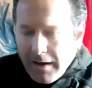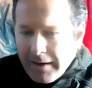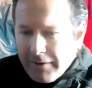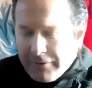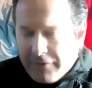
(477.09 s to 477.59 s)
I
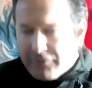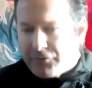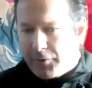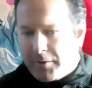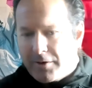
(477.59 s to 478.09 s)
guess that's
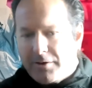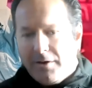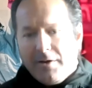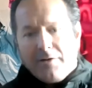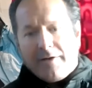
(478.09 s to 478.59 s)
attributed
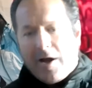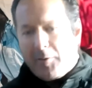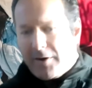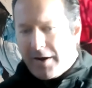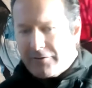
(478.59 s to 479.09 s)
to
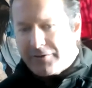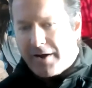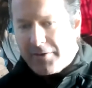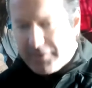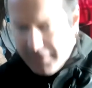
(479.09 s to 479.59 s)
Albert
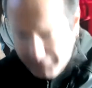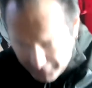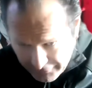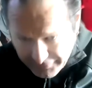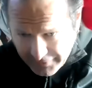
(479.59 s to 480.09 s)
Einstein. The
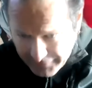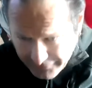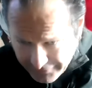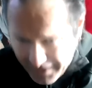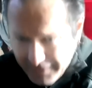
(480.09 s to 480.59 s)
definition of
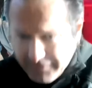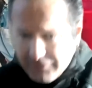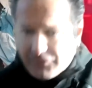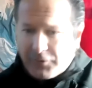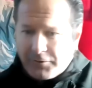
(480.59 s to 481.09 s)
insanity
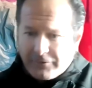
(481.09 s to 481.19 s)
is doing